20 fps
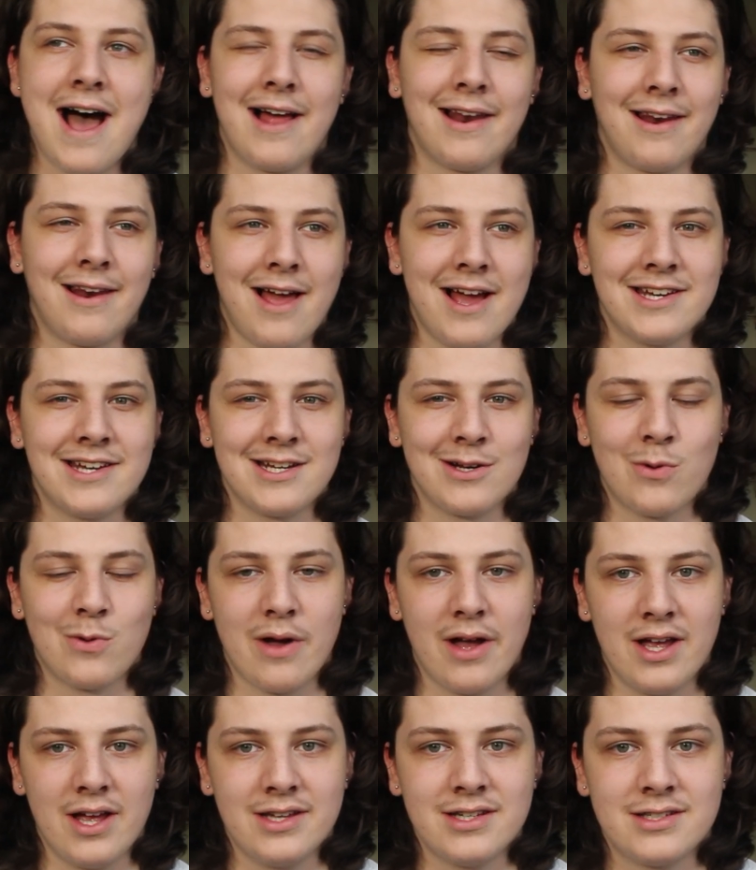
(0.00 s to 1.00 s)
Lighting
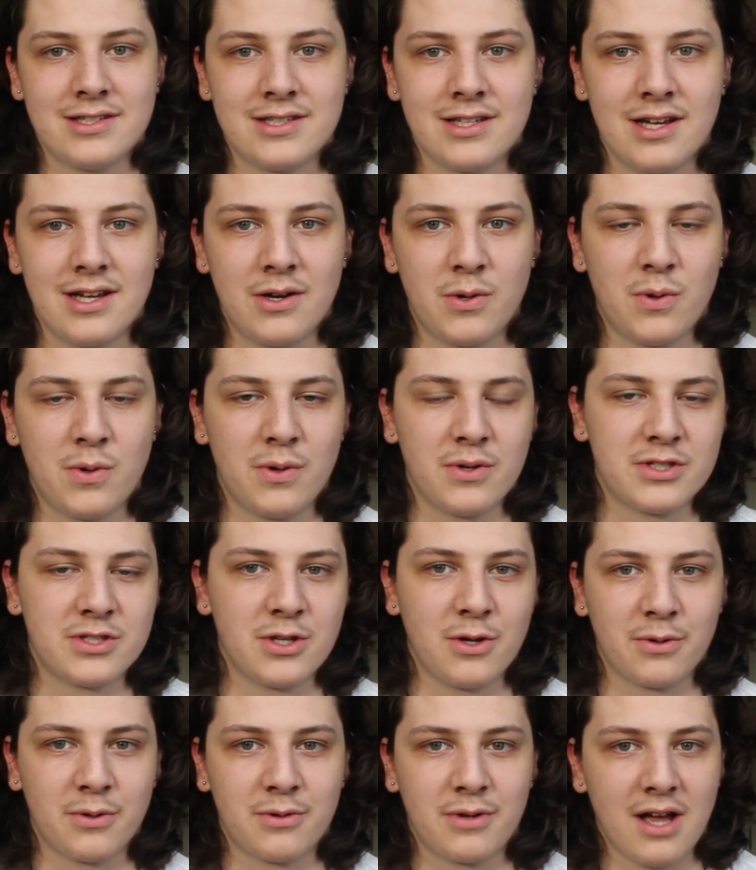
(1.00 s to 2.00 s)
wise,
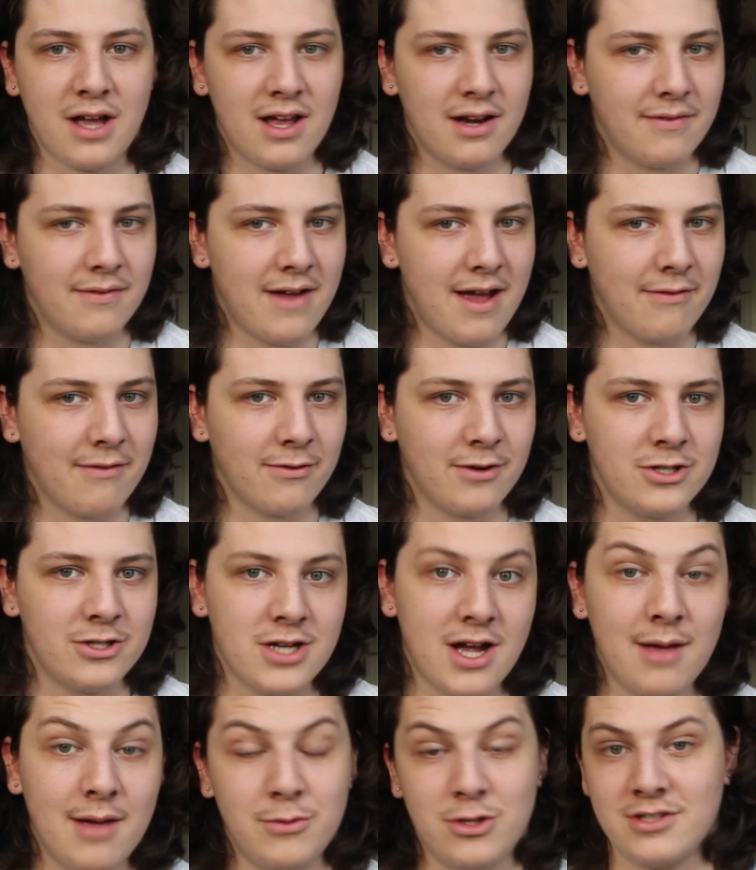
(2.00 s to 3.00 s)
also kind of
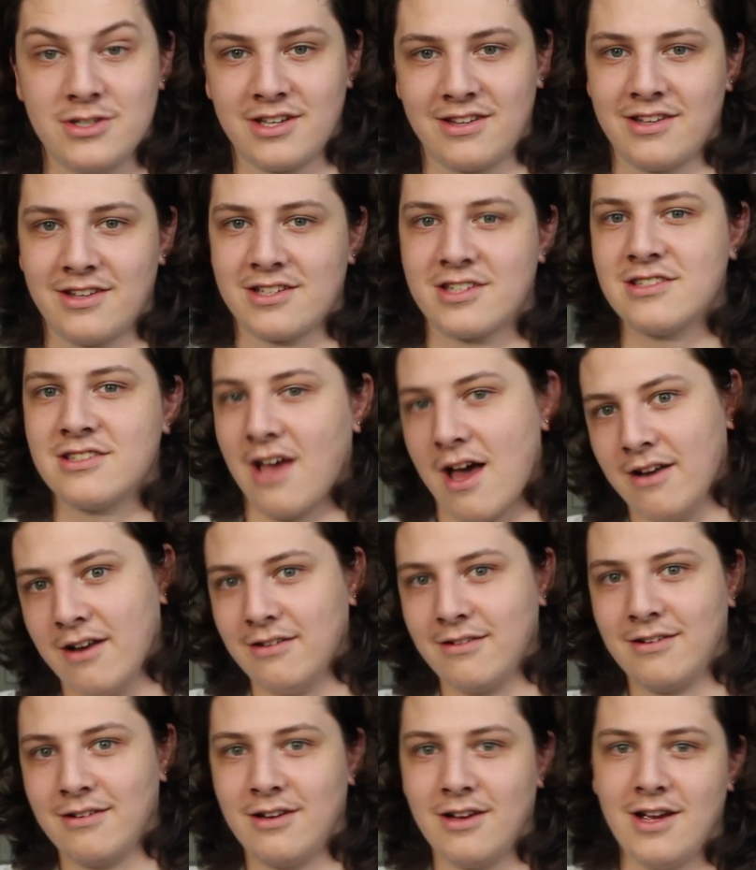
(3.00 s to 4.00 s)
average. I'm using the
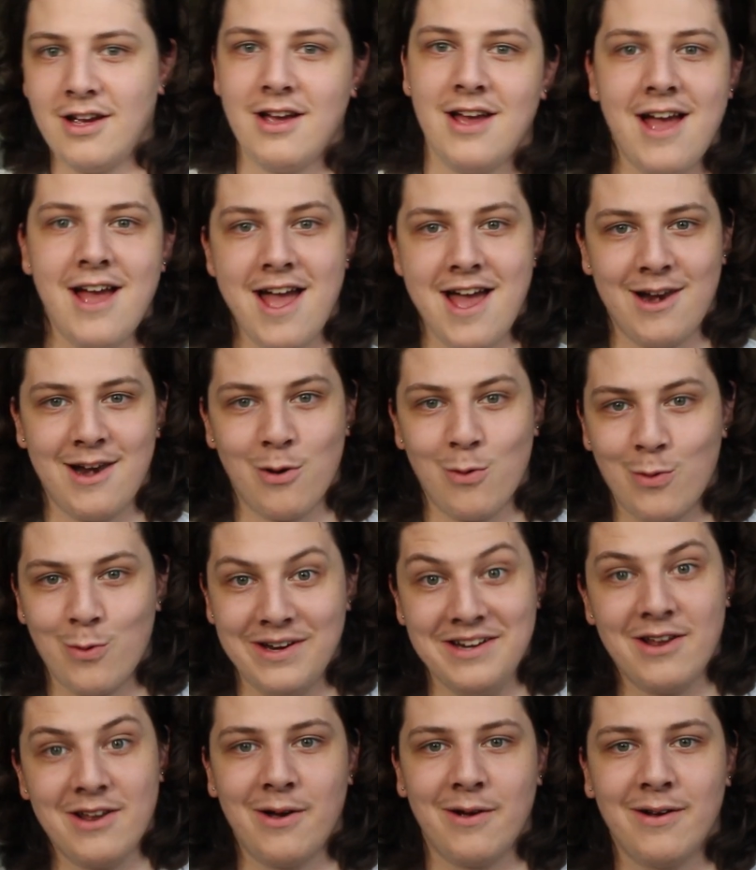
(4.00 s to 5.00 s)
sun and a
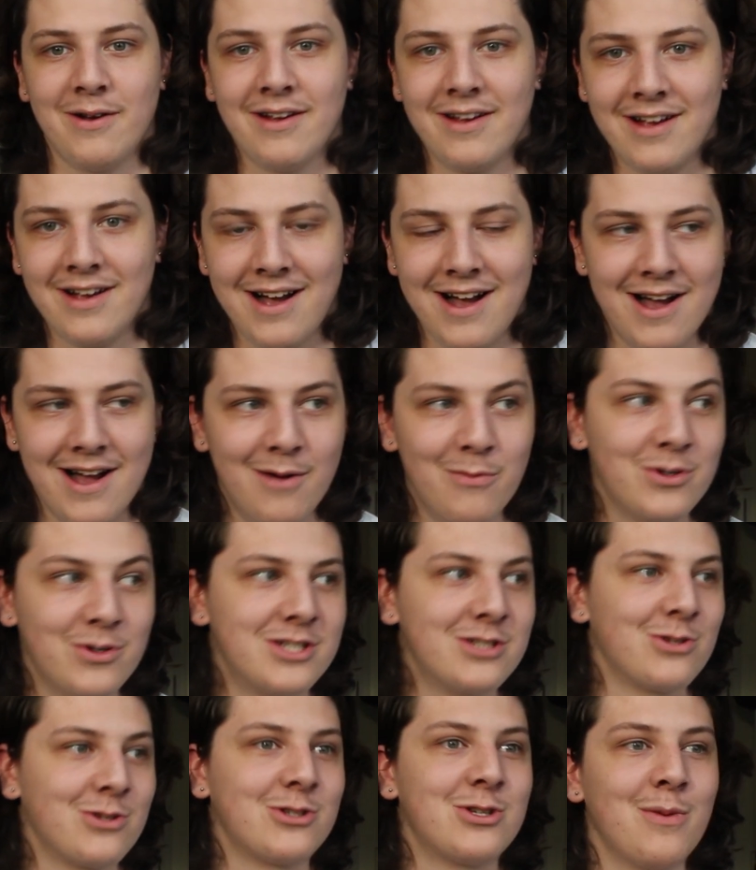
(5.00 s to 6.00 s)
window, which
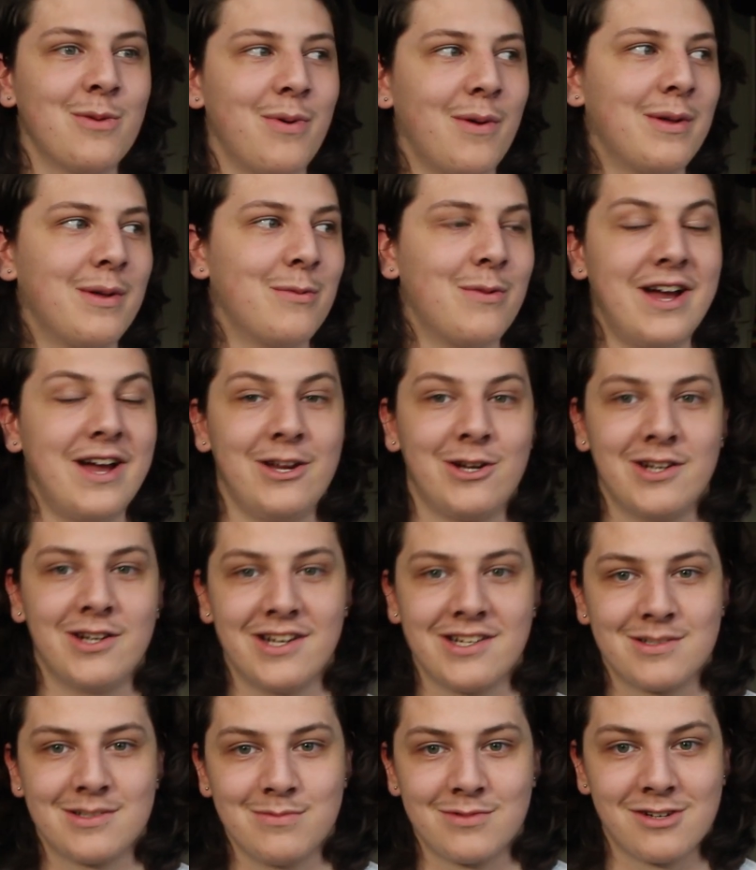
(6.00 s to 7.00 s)
is also probably why you can
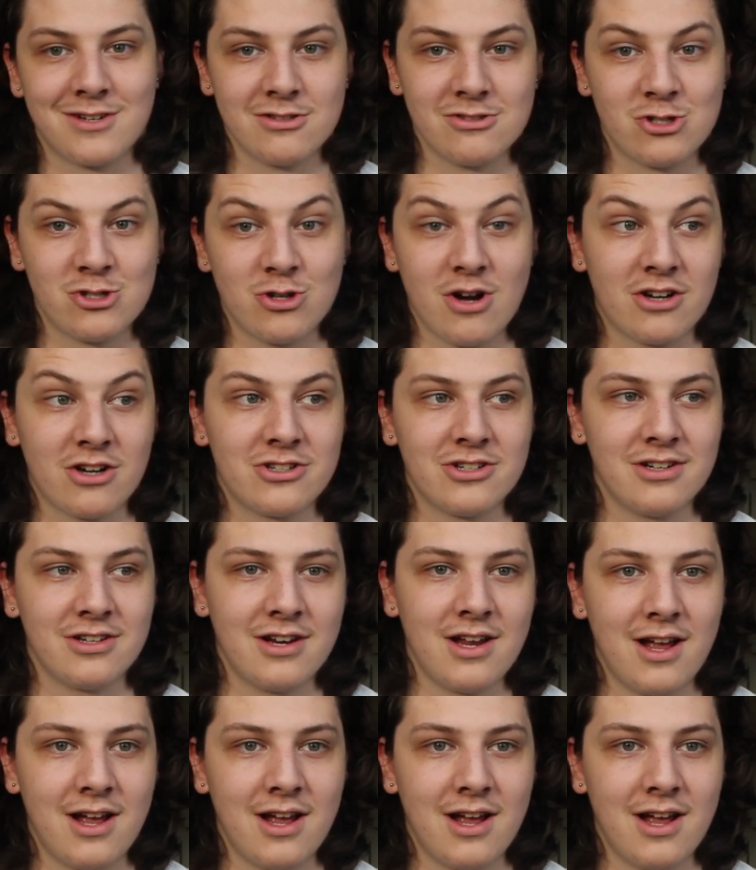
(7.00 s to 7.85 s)
hear some construction